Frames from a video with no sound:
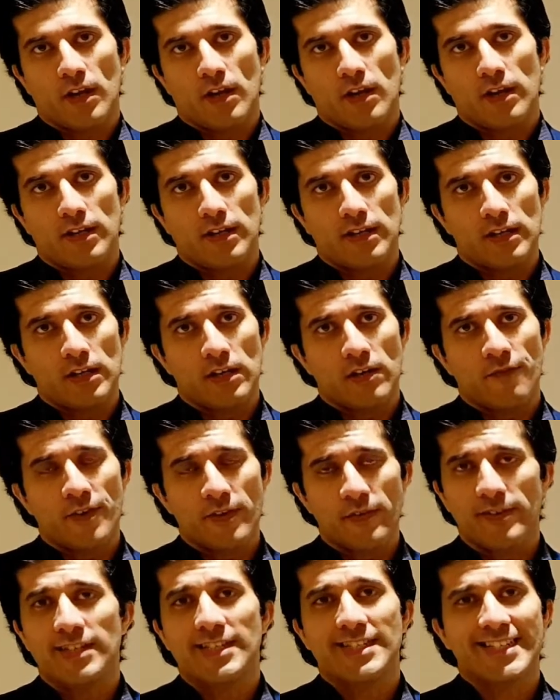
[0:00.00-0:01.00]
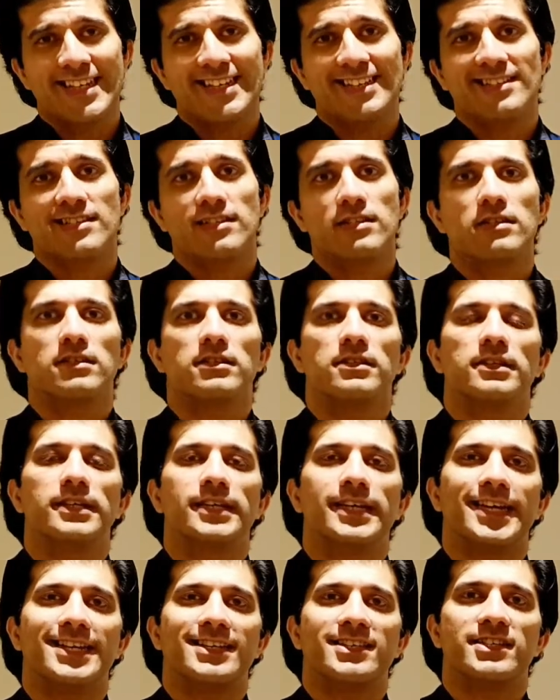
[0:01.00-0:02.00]
uh, we will take this
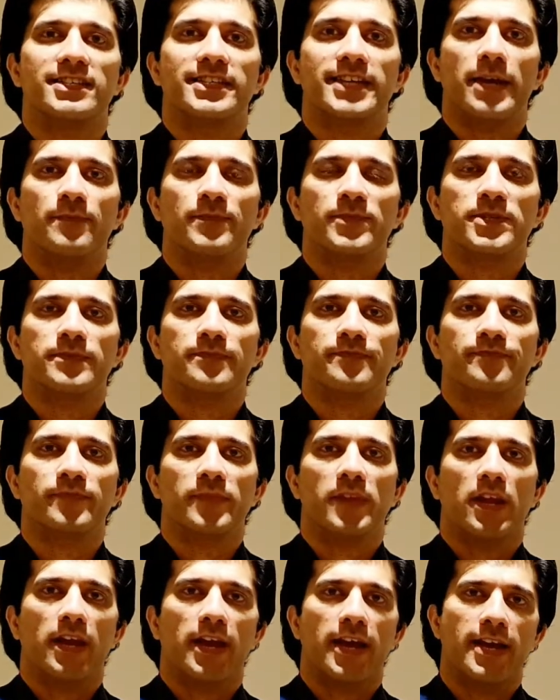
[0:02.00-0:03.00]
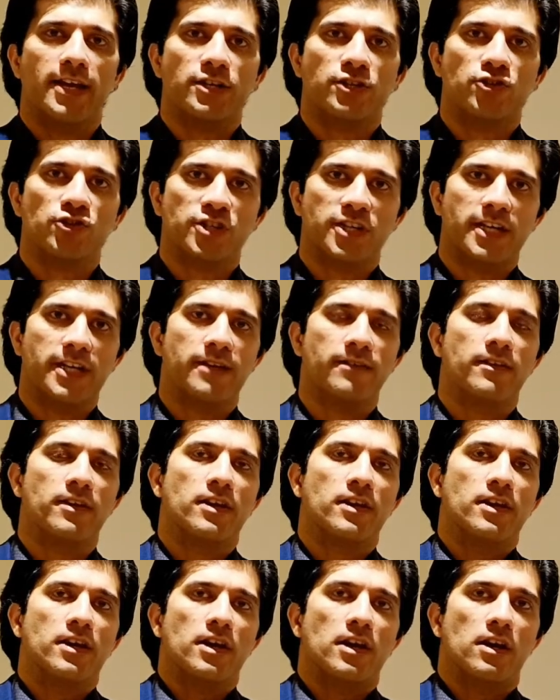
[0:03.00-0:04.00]
in steps and today
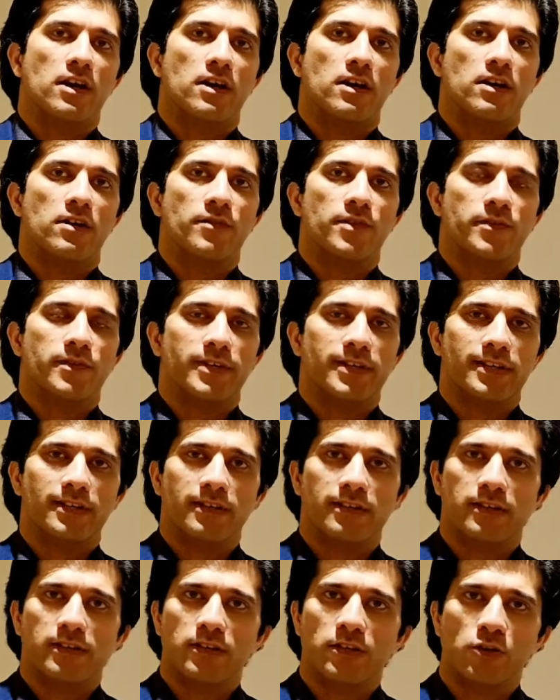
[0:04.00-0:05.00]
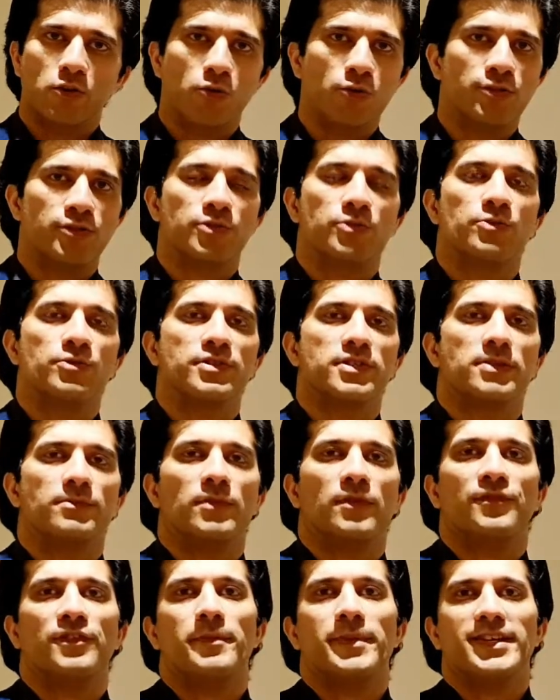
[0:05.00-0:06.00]
uh, we will go through some of
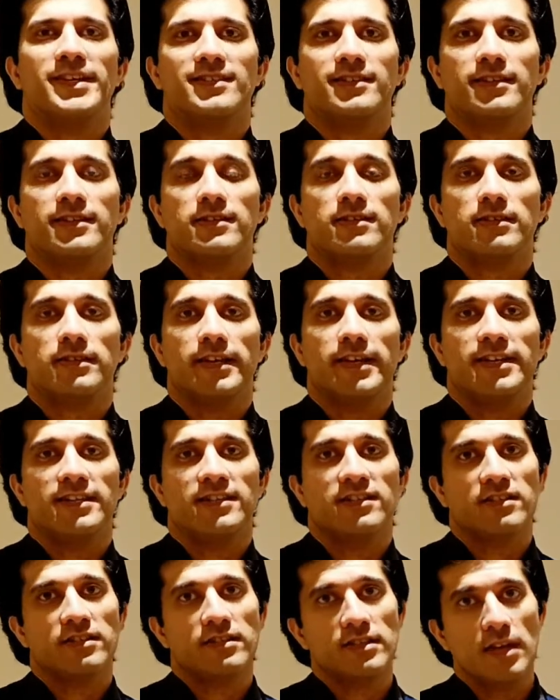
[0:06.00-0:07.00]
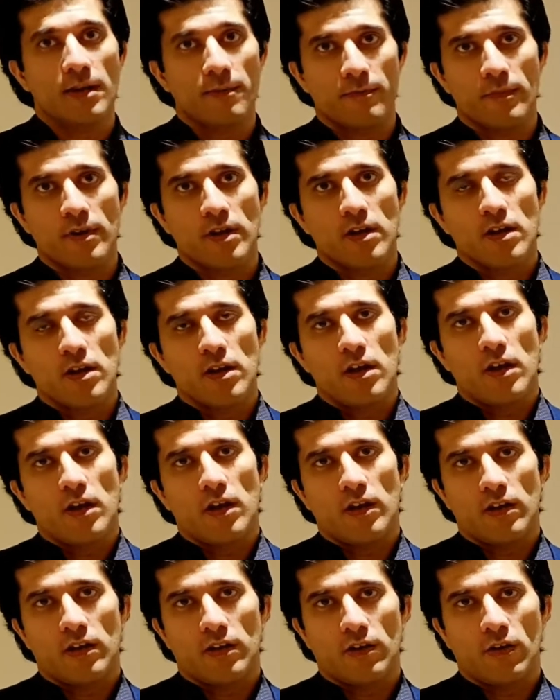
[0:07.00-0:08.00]
the basics and some
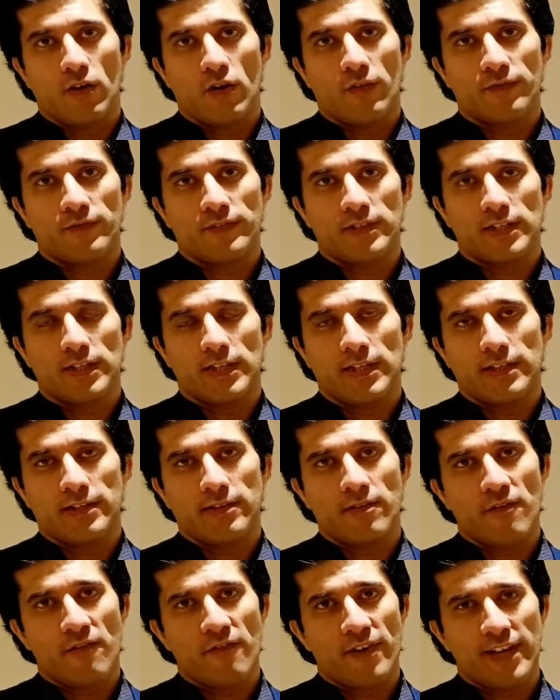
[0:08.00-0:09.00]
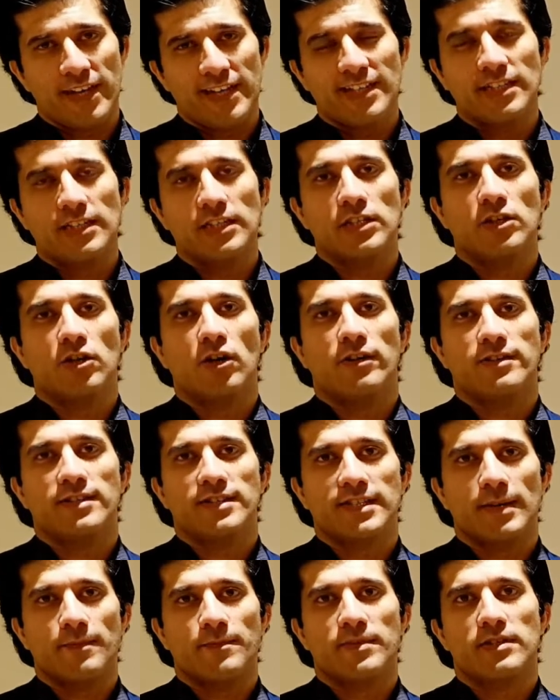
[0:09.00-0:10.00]
uh, of the very key
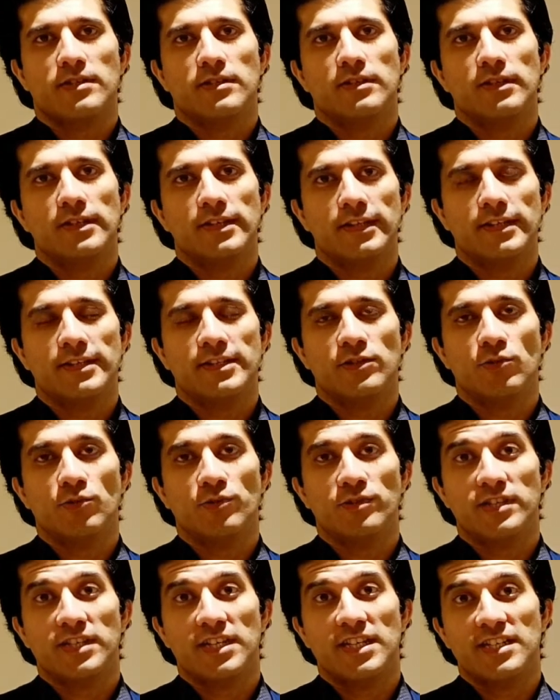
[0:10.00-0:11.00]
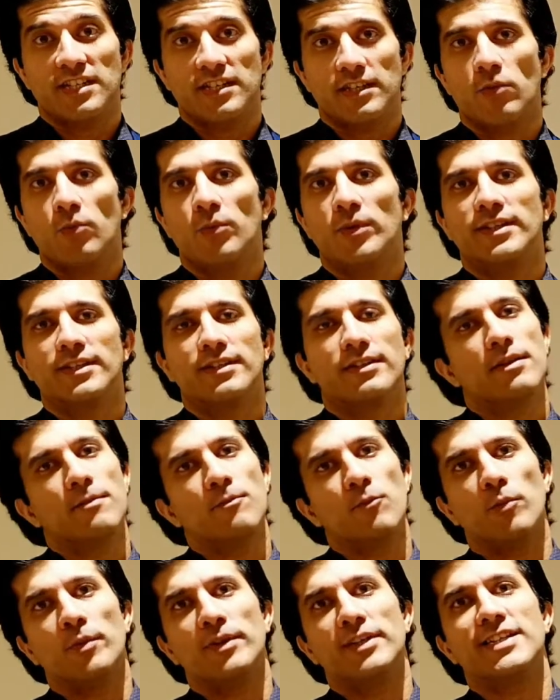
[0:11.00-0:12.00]
concepts associated with
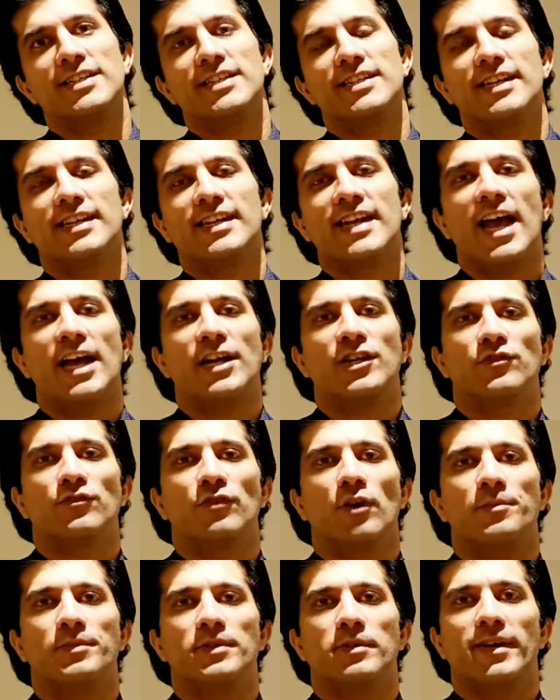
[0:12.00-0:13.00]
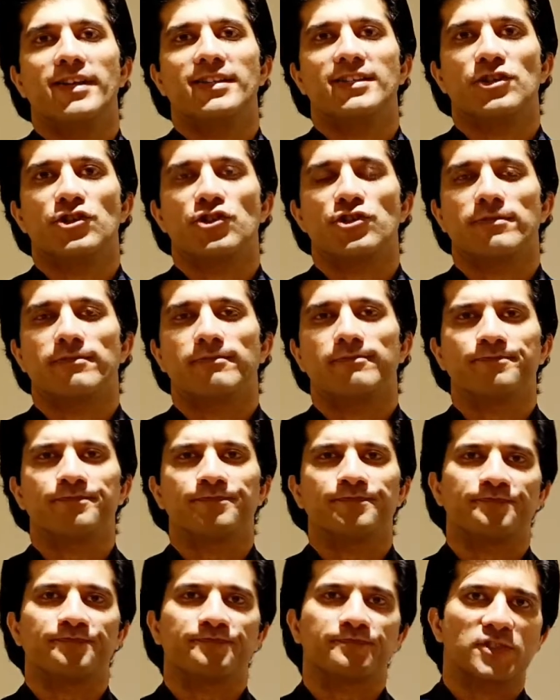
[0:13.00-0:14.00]
mobility and handover optimization.
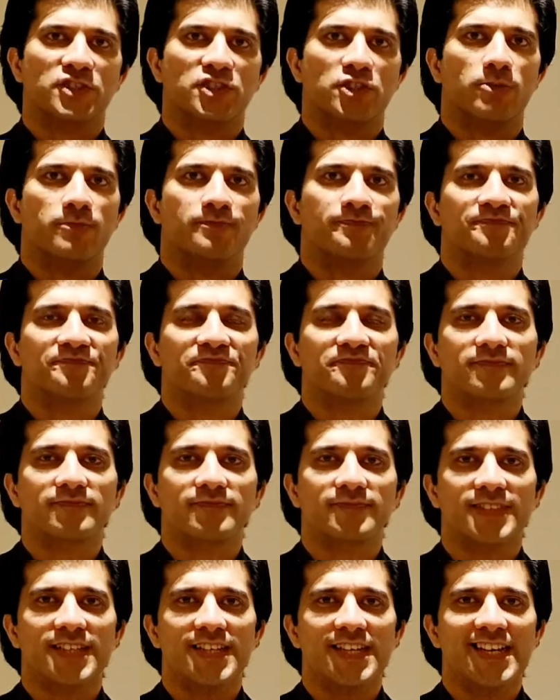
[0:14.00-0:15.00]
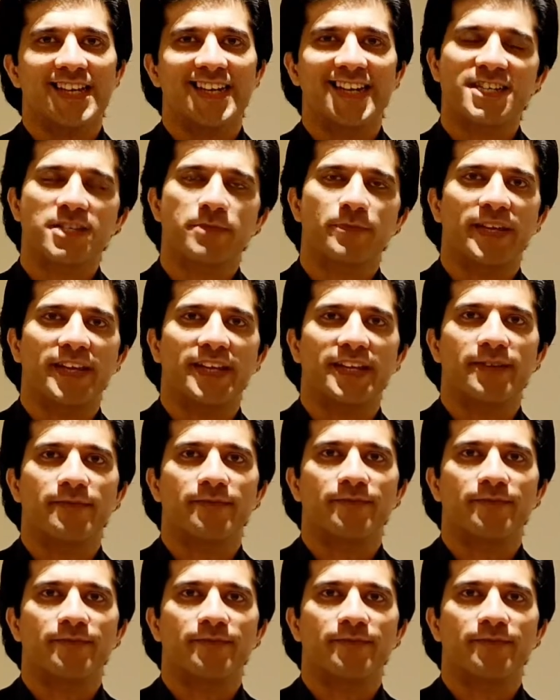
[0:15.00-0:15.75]
So let's begin.